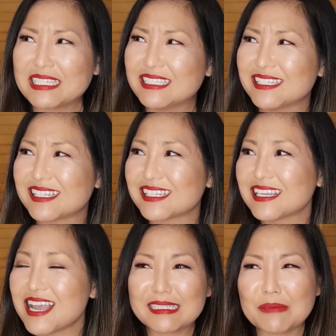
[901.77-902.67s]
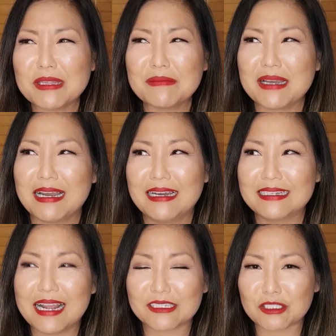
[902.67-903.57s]
because some of them
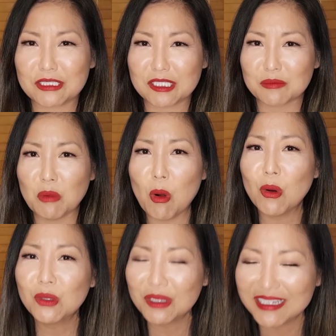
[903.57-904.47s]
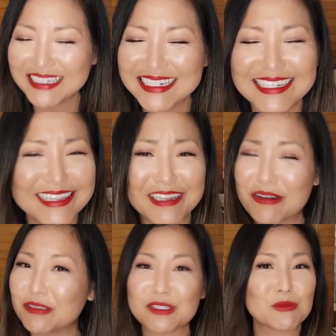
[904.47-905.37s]
aren't actually small. they're
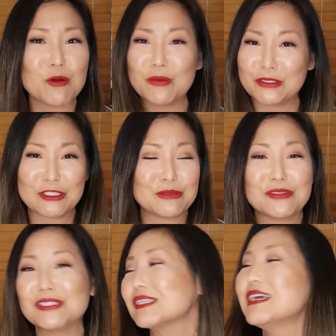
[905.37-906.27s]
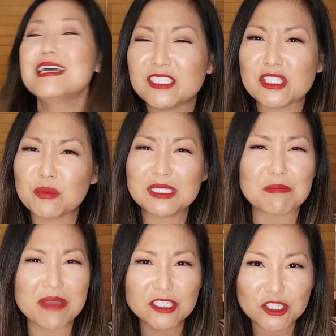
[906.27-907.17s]
not small booktubers. I just wanted to
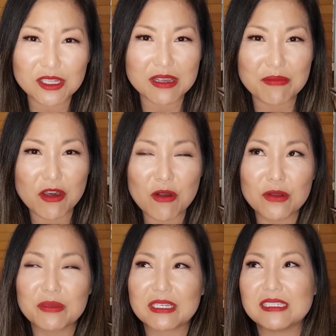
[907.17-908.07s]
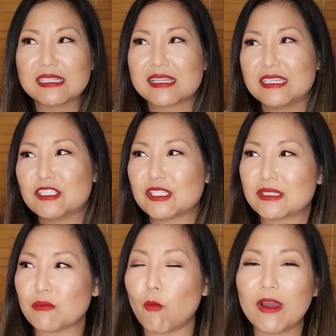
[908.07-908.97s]
mention them though because they're
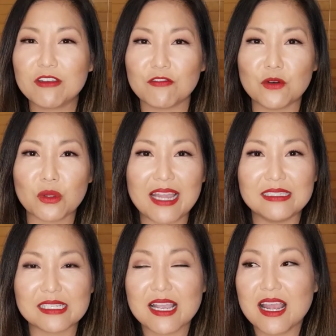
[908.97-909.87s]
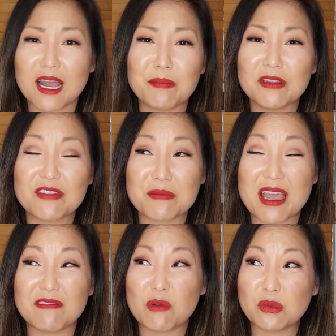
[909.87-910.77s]
just wonderful and a couple of them
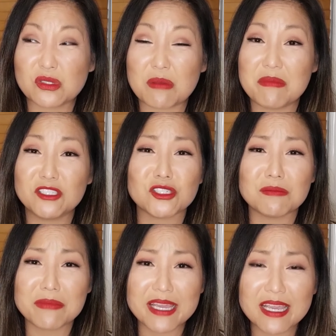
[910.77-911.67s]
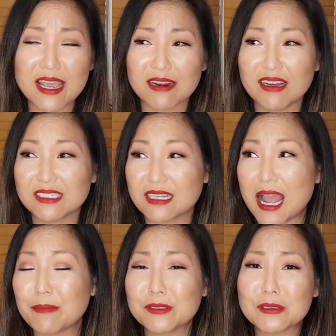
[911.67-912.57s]
have also mentioned me and I
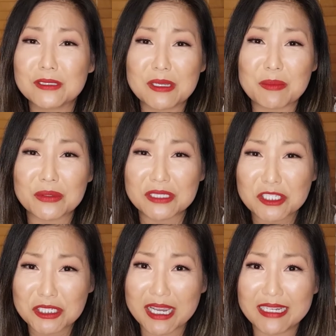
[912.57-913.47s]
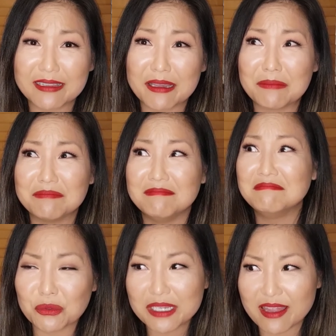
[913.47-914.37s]
absolutely appreciate them
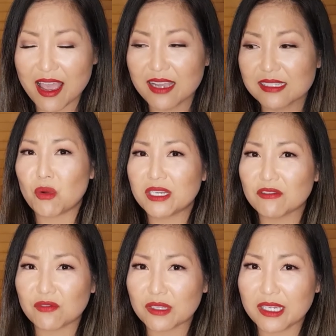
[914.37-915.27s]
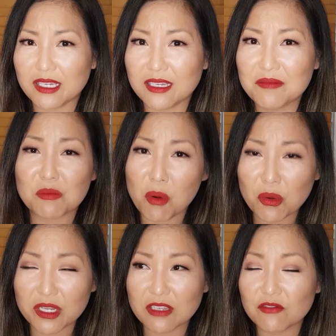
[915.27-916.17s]
doing that. Wonderfully
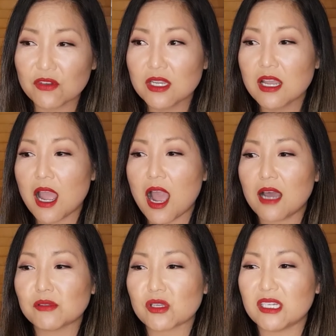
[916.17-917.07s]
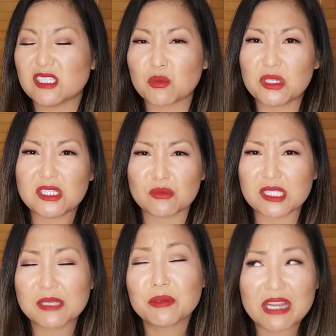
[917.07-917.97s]
supportive, um, so I just wanted to
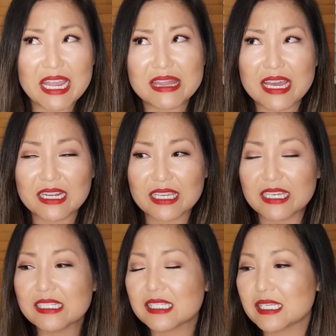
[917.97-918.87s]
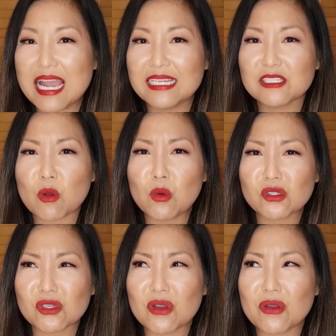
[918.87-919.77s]
reciprocate that, I guess. And
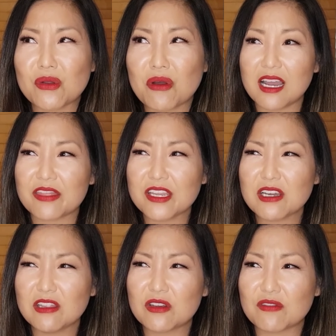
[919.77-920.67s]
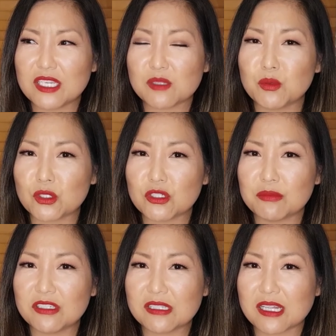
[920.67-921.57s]
also, I think a lot of these
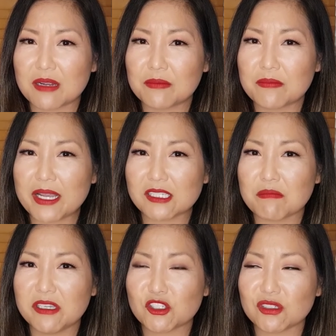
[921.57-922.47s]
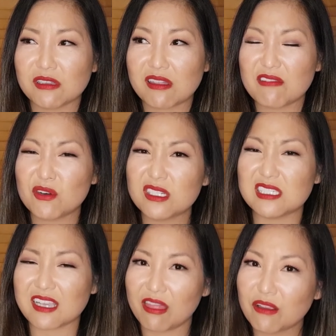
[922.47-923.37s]
booktubers that I'm about to mention, they've
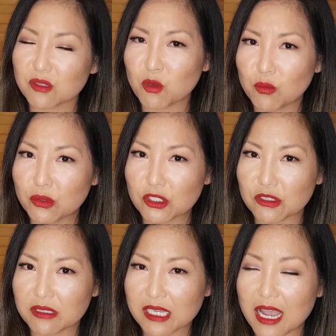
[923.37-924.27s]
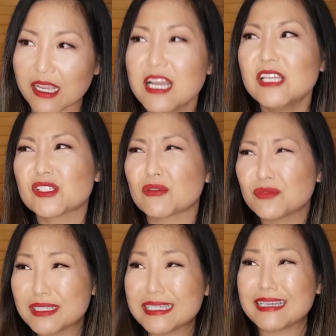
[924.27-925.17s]
already done the small booktuber tag. So
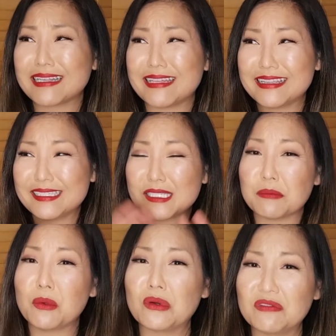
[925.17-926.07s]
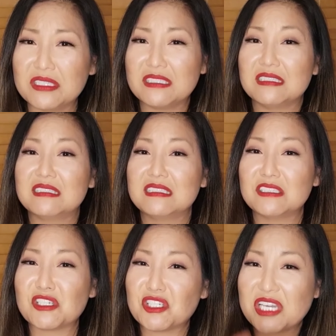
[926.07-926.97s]
really, I think this is more of a
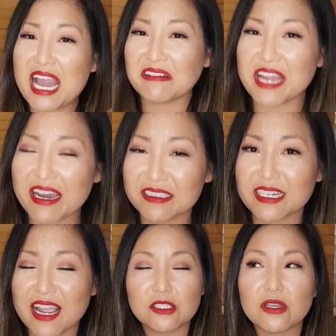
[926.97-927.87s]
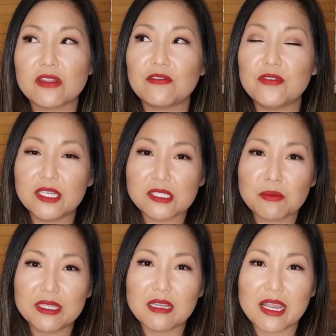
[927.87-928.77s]
shout out. So the first
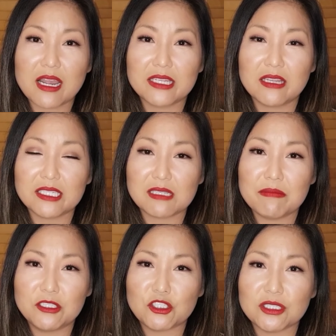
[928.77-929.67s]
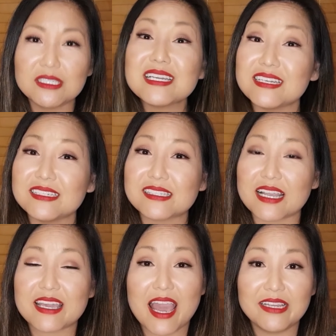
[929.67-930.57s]
one like I'd like to mention
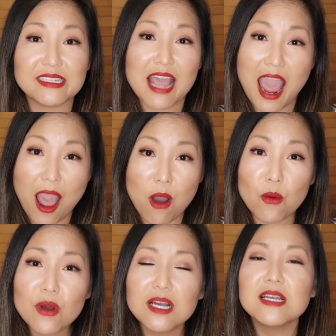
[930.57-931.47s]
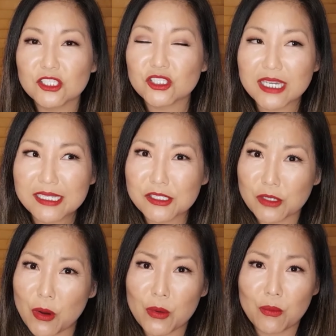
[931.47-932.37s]
is Kate Howe. She's
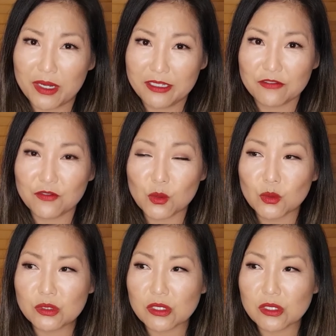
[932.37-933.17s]
so wonderful.